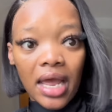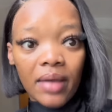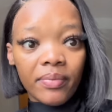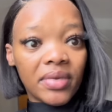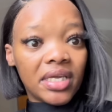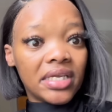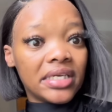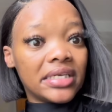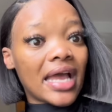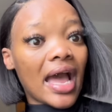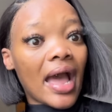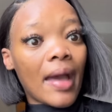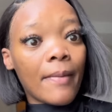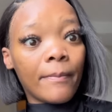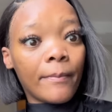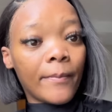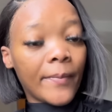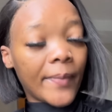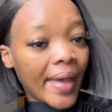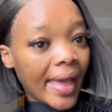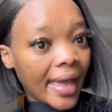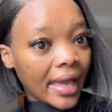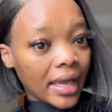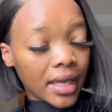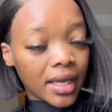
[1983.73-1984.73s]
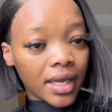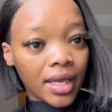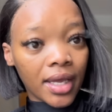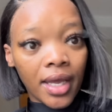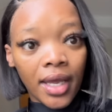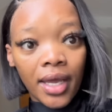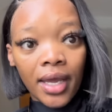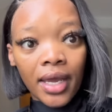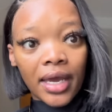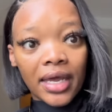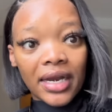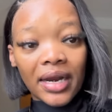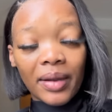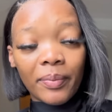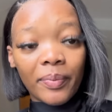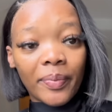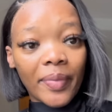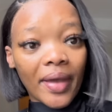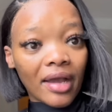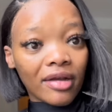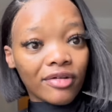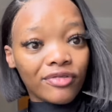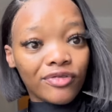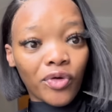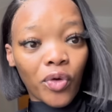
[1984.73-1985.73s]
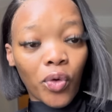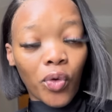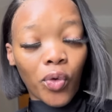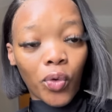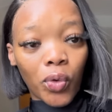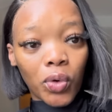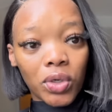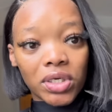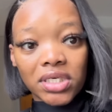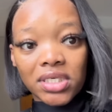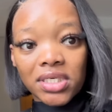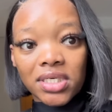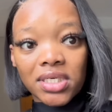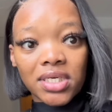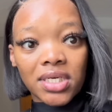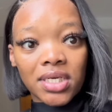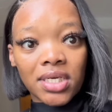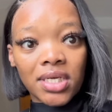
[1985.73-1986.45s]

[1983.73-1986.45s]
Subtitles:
I mean, I'm back and I'm back for good.